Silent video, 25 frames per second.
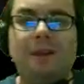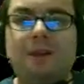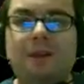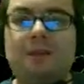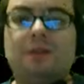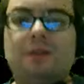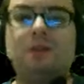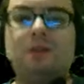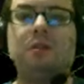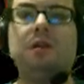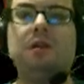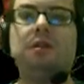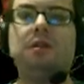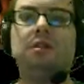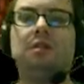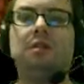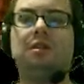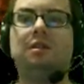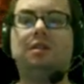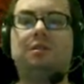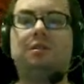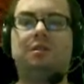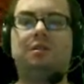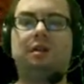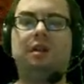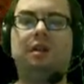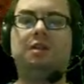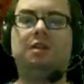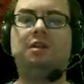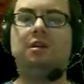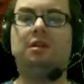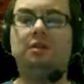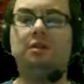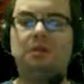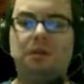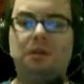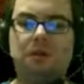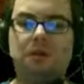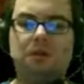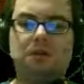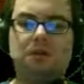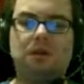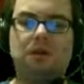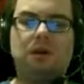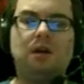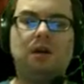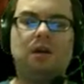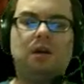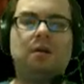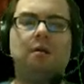Sir, so something strange just
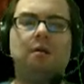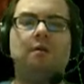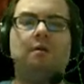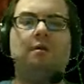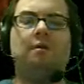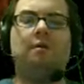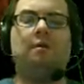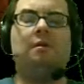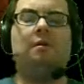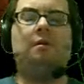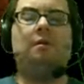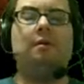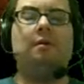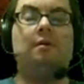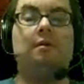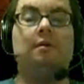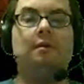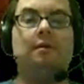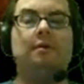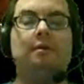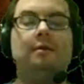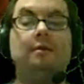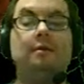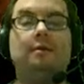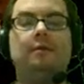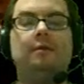crashed into the truck.